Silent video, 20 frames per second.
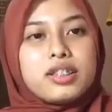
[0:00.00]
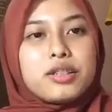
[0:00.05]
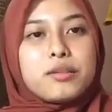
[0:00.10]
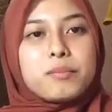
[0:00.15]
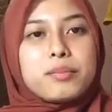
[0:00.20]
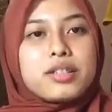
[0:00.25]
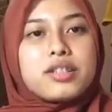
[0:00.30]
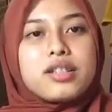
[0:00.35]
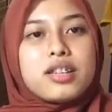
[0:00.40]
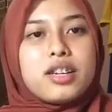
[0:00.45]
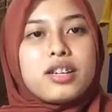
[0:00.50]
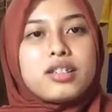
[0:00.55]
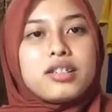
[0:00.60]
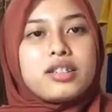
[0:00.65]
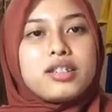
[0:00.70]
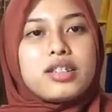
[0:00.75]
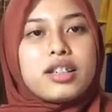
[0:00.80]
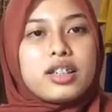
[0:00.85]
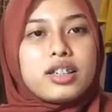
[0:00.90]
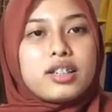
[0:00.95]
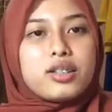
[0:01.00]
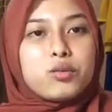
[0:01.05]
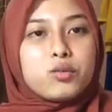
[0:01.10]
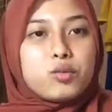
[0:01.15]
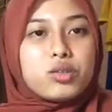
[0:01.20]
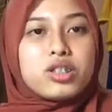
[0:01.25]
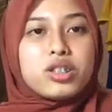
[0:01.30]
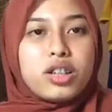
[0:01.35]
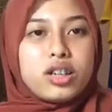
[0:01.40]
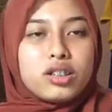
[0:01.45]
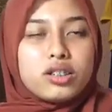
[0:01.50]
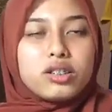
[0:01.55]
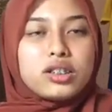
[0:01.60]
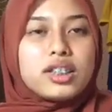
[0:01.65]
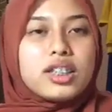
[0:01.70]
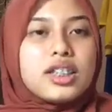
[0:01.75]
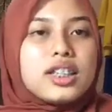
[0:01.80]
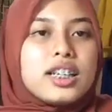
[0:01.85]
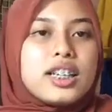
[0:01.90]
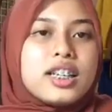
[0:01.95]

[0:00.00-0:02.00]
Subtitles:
person that we talk